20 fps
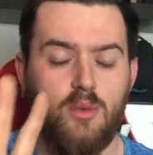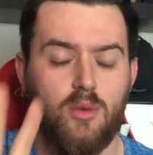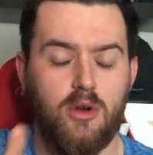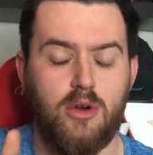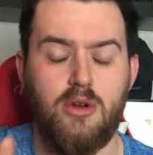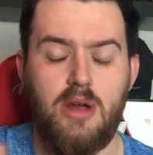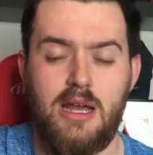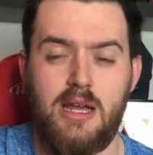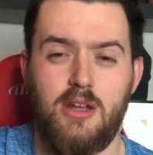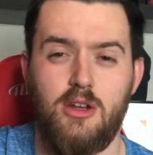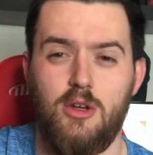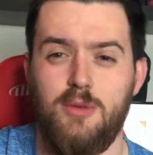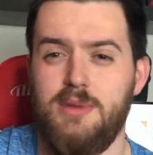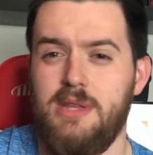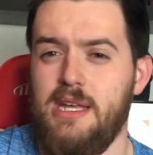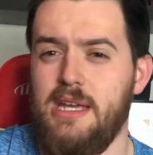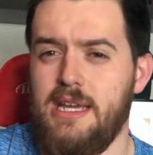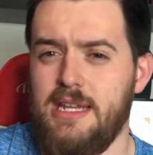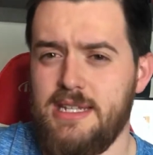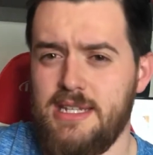we're cracking
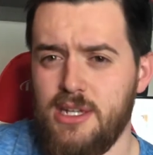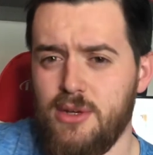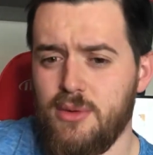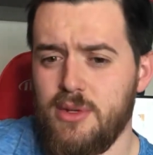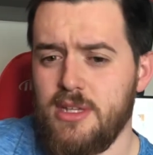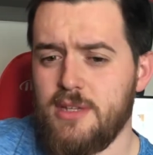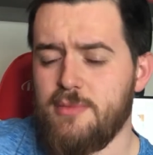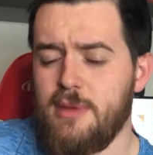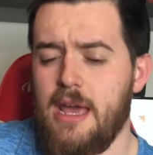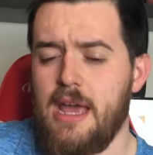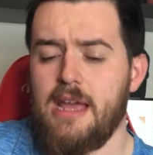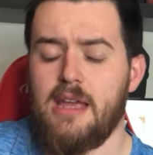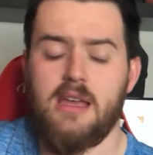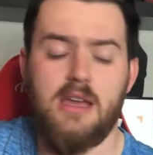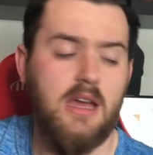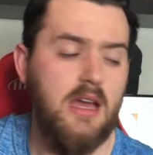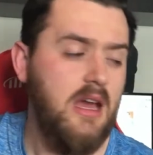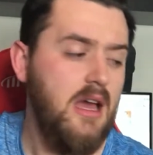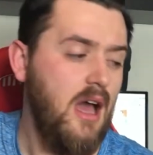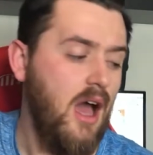open that antiquities pack.
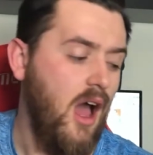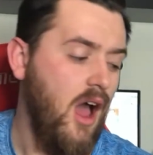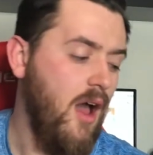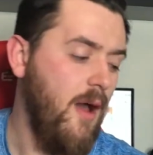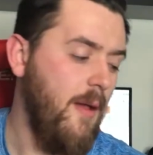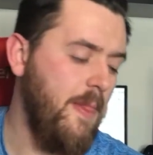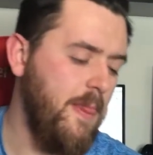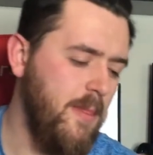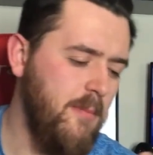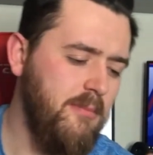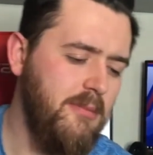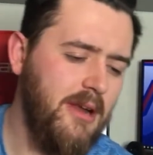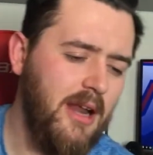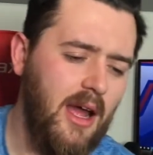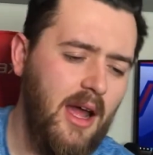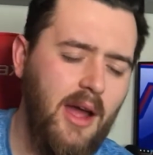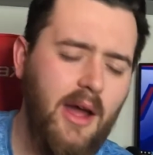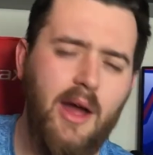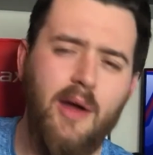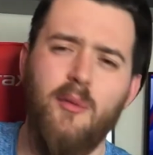But
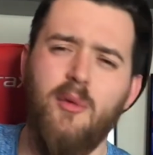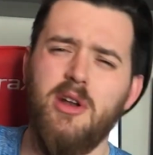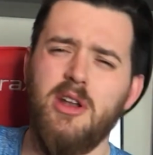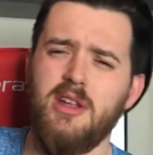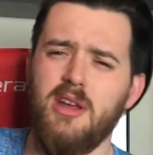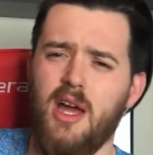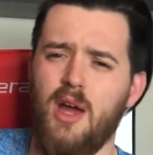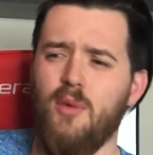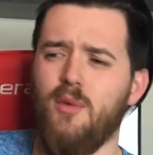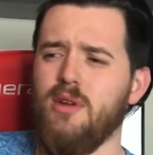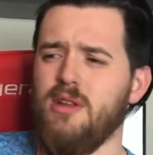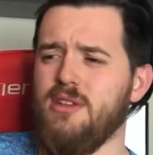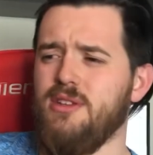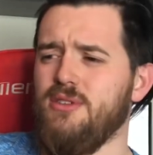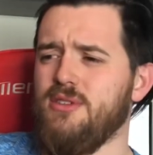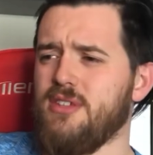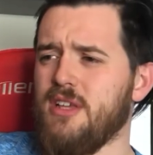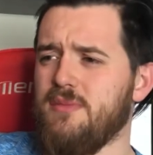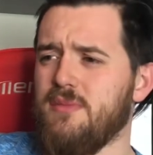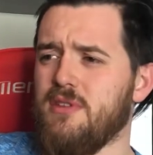I wanna
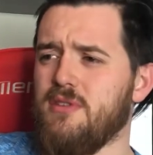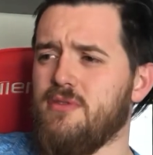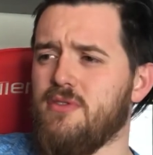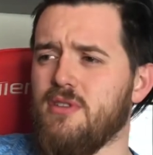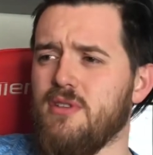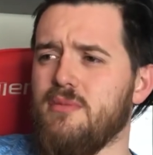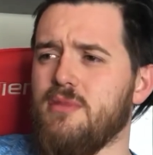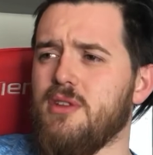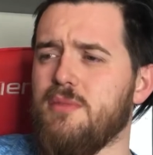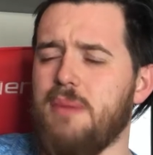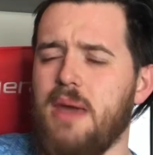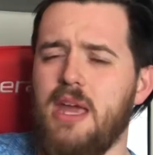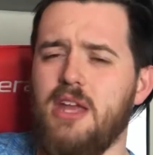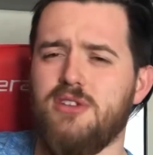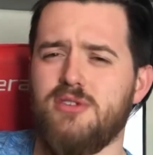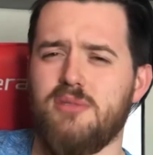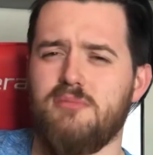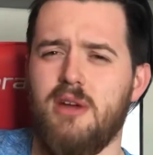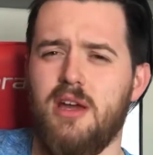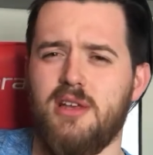do something for the
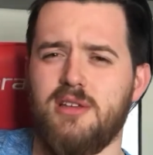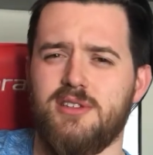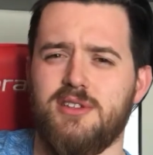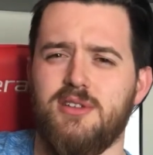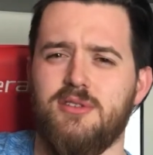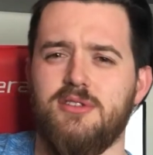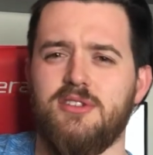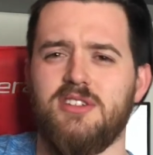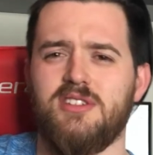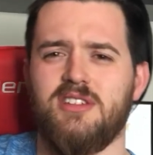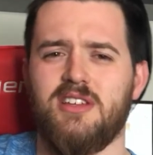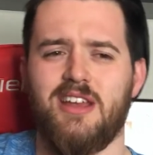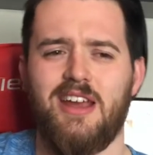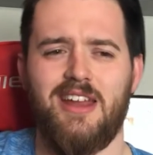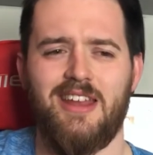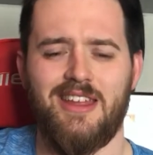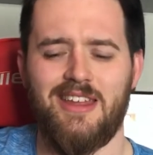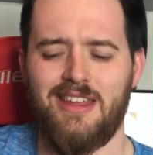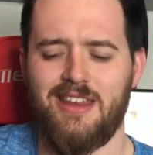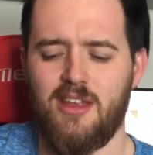patron milestone, just to
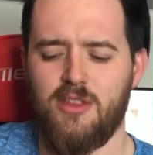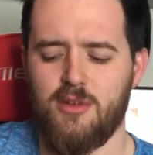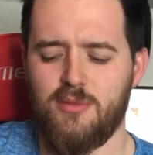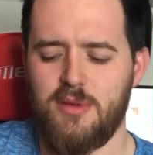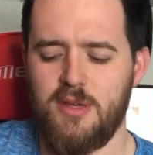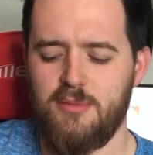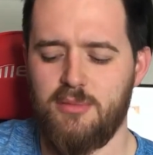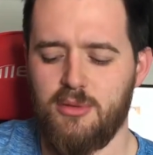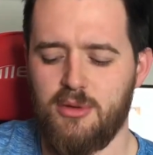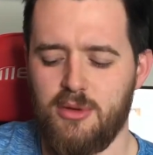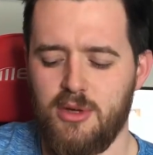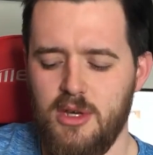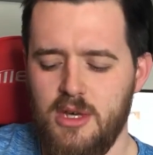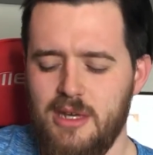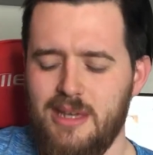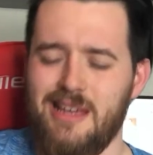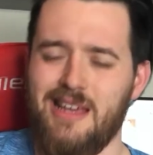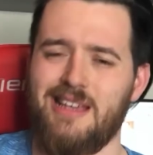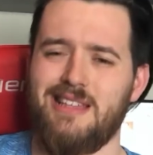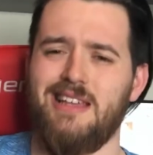kind of get other people
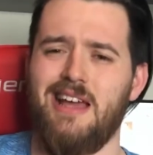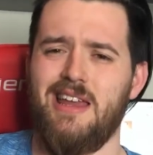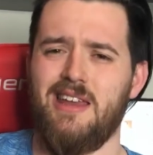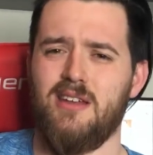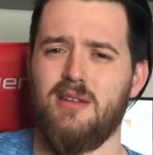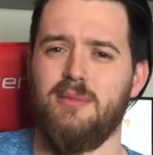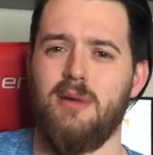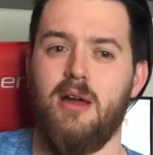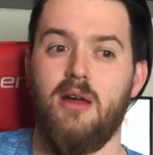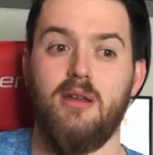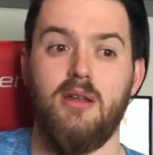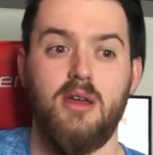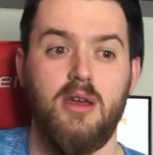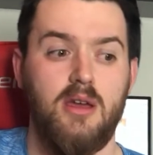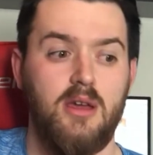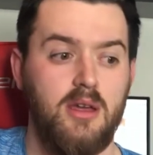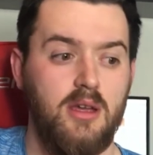excited about,